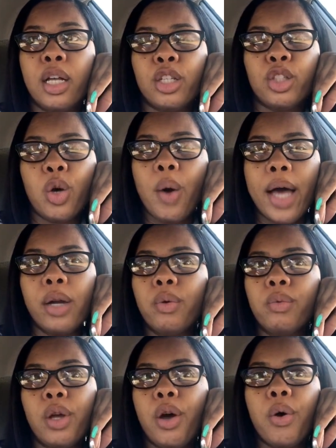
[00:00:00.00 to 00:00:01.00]
So I
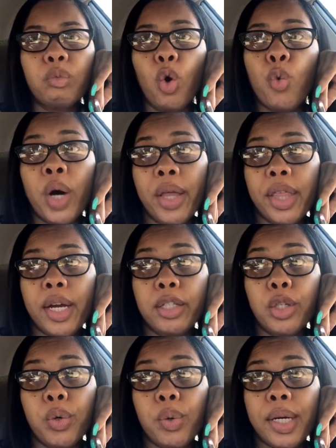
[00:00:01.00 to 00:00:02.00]
don't know what they're
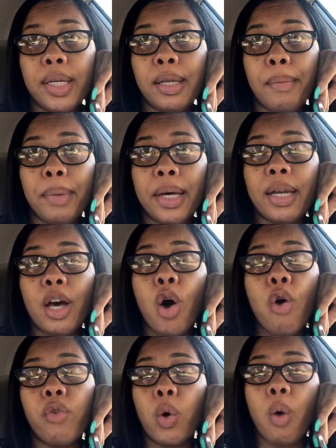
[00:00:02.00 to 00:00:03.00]
doing, but
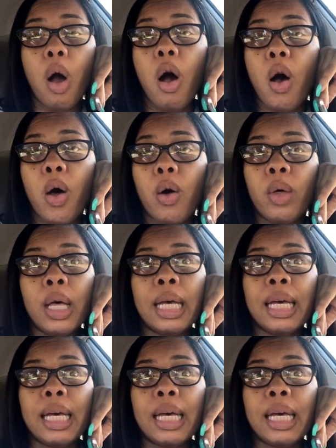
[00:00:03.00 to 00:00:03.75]
overall,